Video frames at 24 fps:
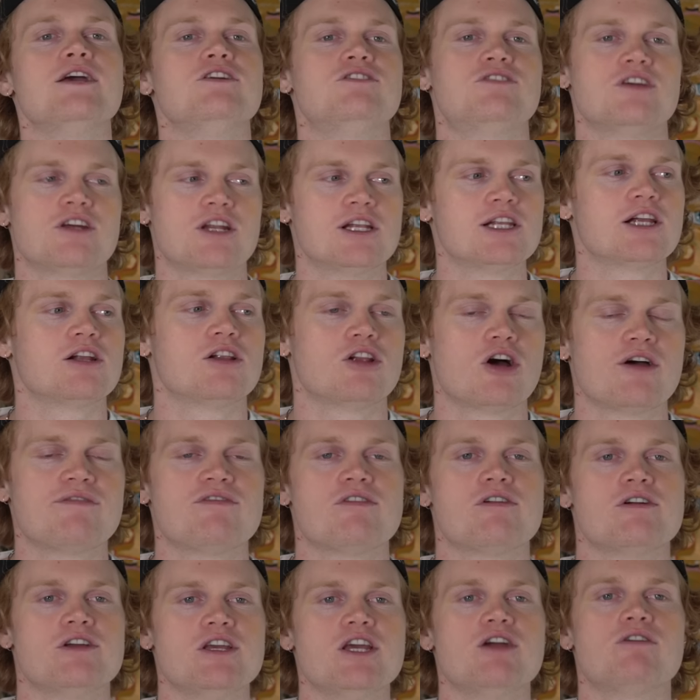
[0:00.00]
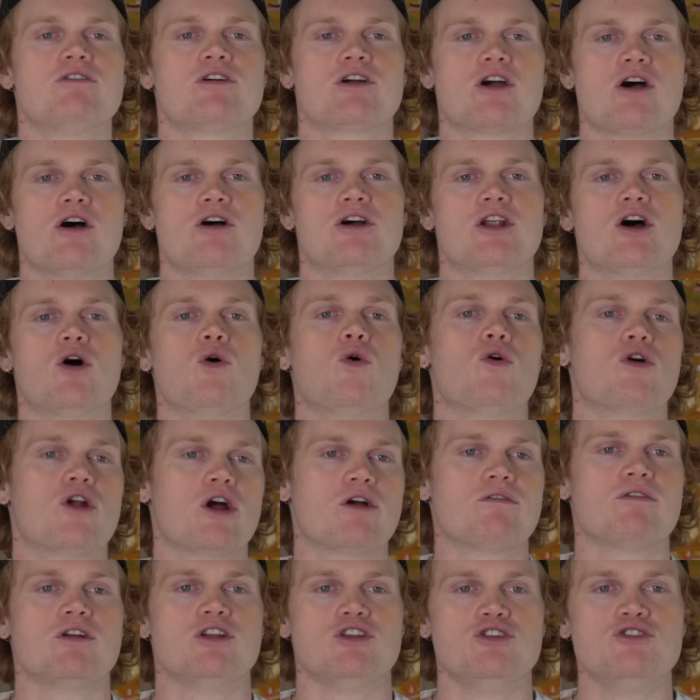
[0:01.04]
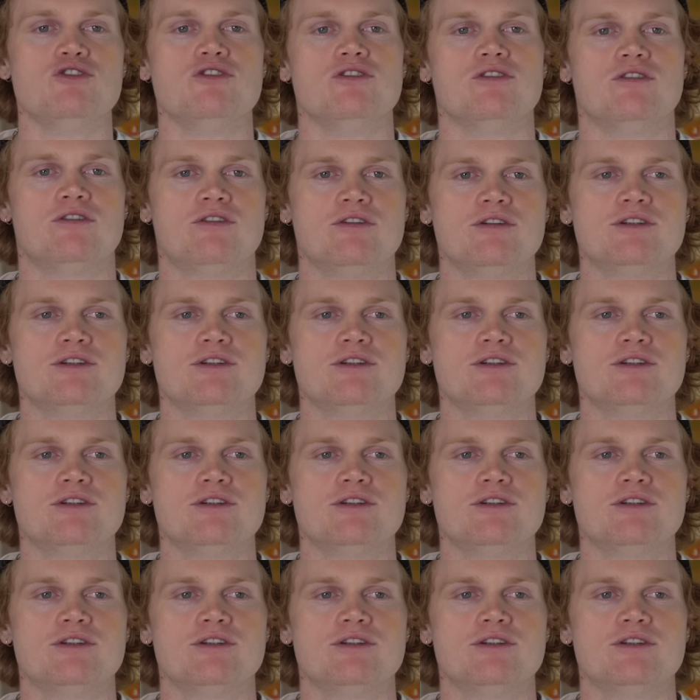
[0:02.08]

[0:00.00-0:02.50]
you did, a little over a year ago and auto-renewed,